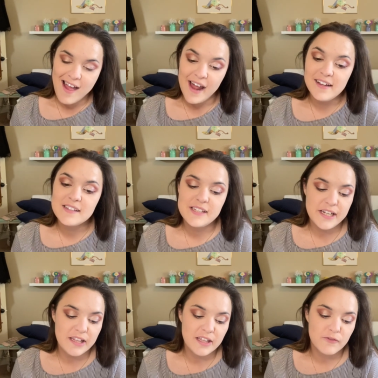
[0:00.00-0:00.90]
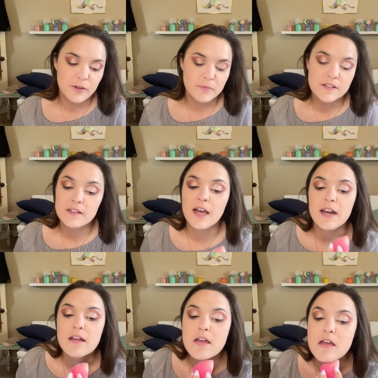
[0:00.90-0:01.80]
I didn't see anything from this
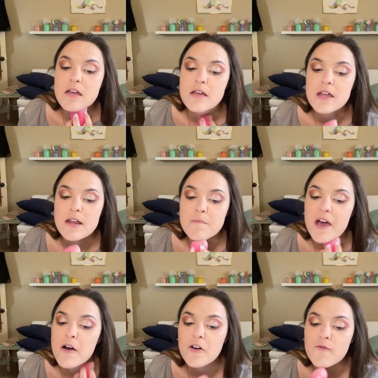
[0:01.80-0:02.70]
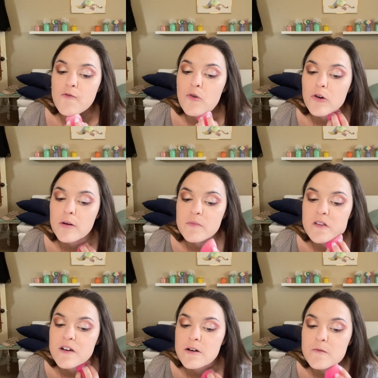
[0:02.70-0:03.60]
line in powder form,
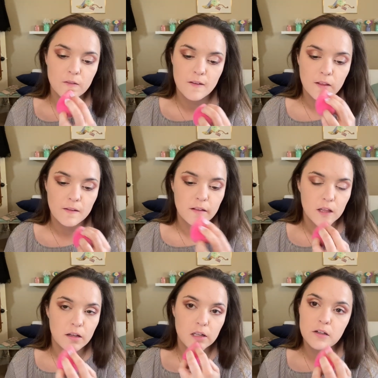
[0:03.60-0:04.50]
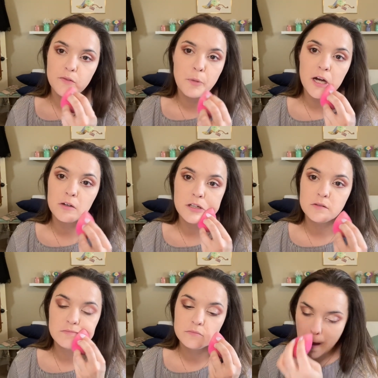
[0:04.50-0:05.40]
so I love powder.
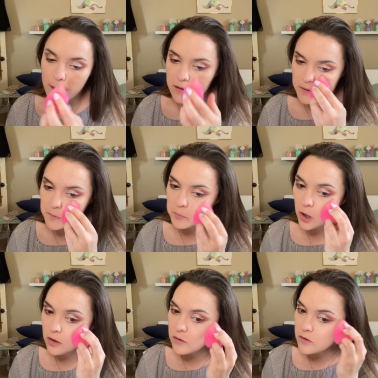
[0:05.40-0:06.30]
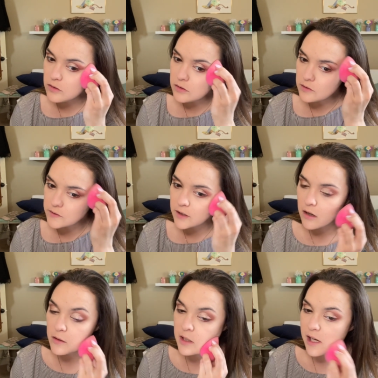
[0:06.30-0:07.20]
It just pulls it
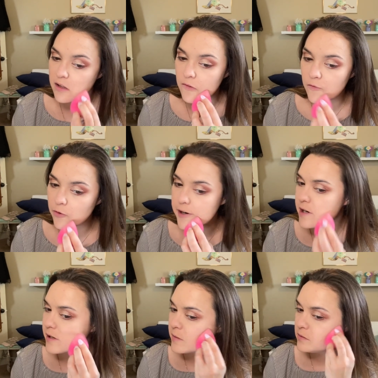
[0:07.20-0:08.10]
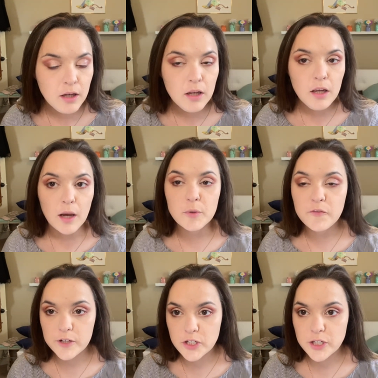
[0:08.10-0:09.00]
all together for you. I'm gonna
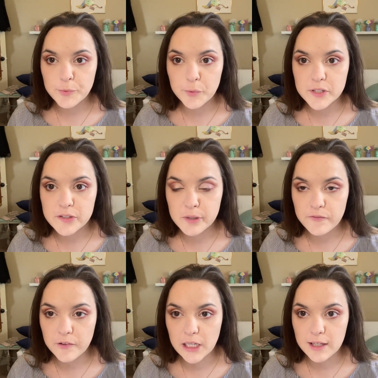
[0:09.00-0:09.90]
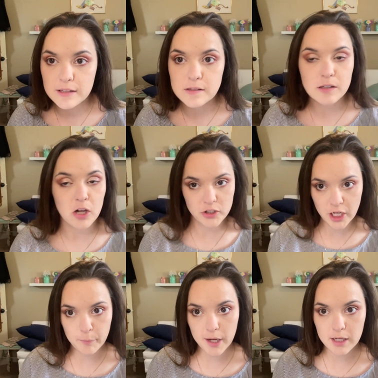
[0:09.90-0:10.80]
finish up the rest of my face. I'll
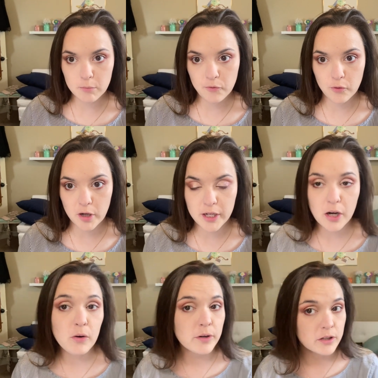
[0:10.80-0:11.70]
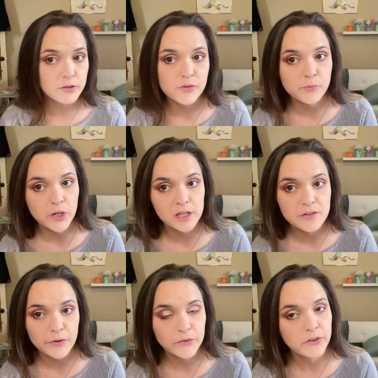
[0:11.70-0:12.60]
check back in before I go and I'll do some check-ins
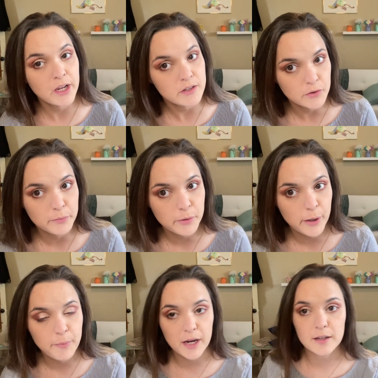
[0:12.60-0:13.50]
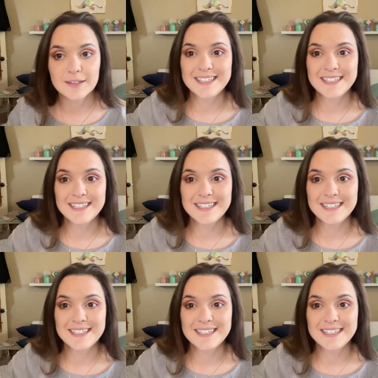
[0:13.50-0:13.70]
throughout the day, so I'll be right back.